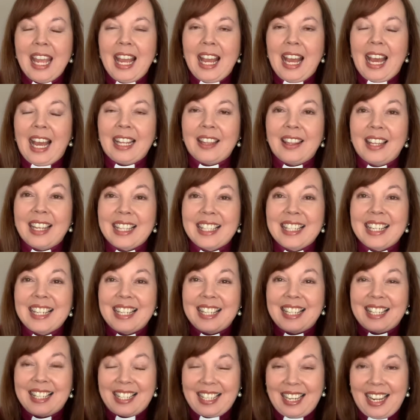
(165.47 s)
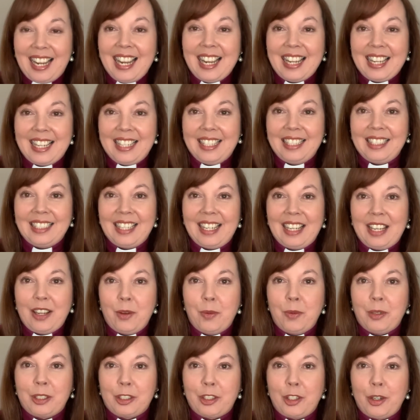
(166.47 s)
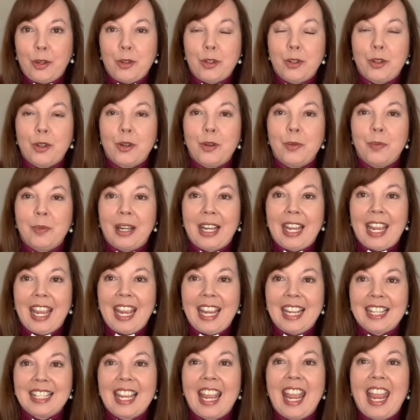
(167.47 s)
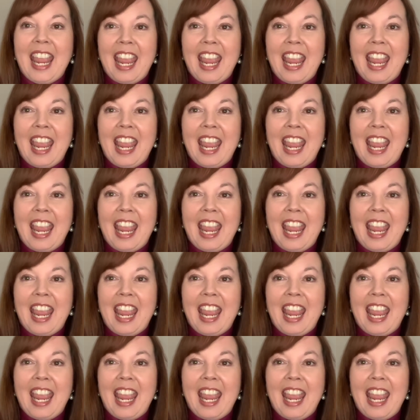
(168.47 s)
And that's exactly what goes through my head